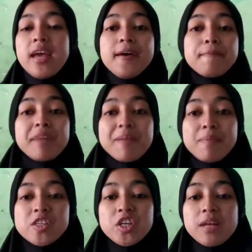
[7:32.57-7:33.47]
A
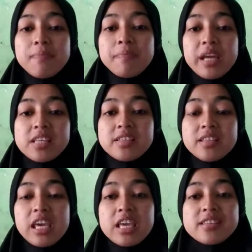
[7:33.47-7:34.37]
prepositional phrase
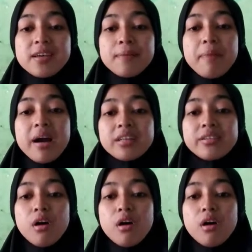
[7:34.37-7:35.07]
is a part